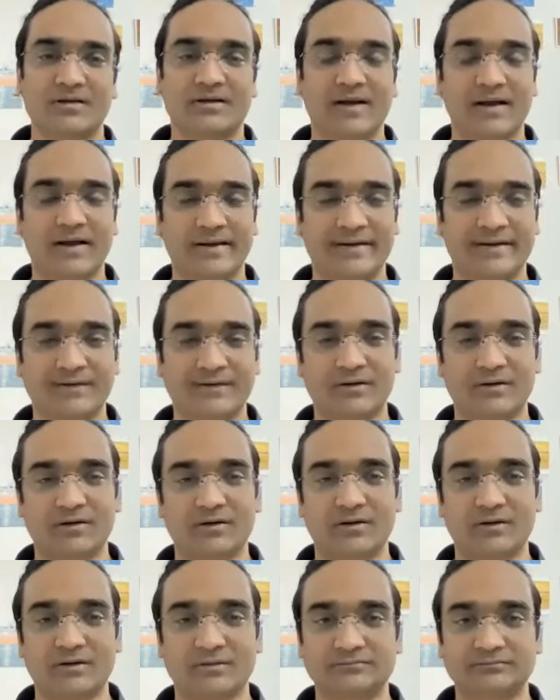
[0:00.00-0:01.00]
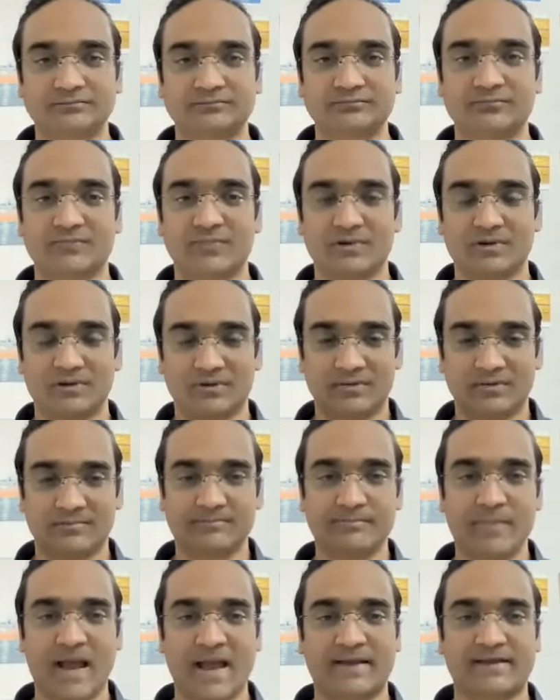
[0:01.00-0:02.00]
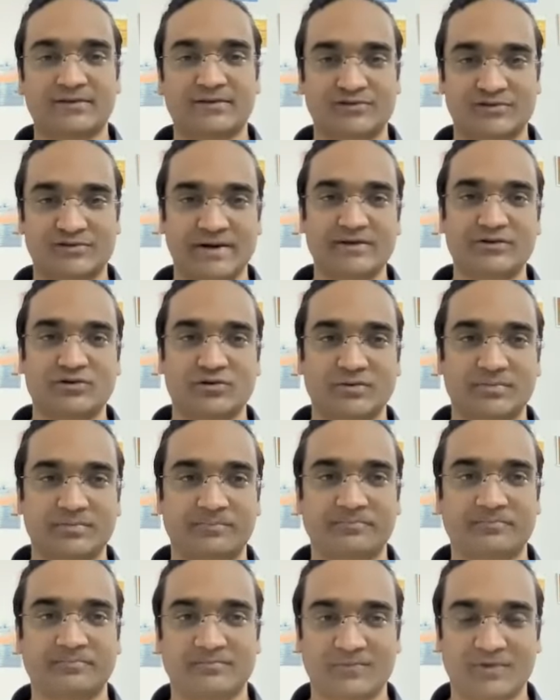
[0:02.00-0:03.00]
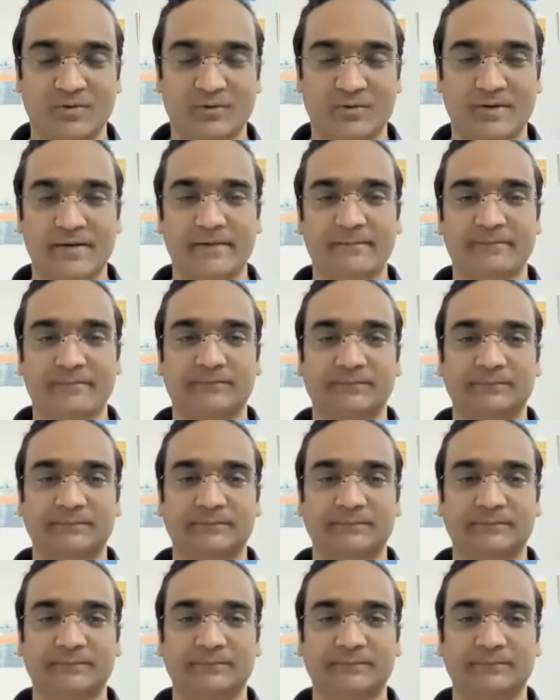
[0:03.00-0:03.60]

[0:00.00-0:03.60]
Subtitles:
and back straight. Okay.